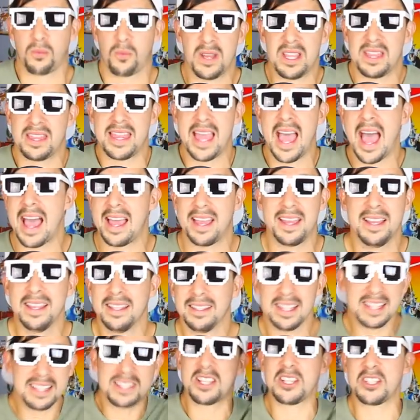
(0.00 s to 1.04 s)
with that,
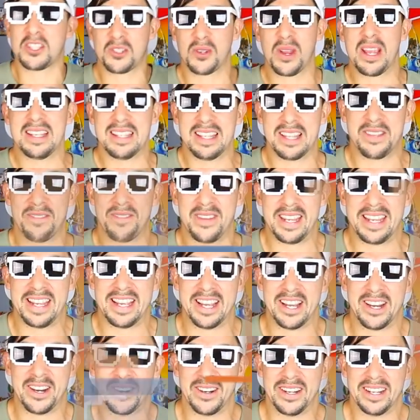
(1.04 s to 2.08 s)
let's get straight into the
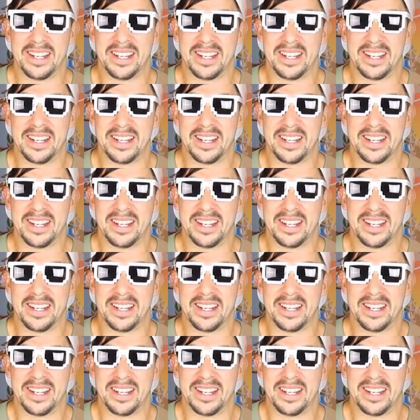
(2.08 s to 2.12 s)
video.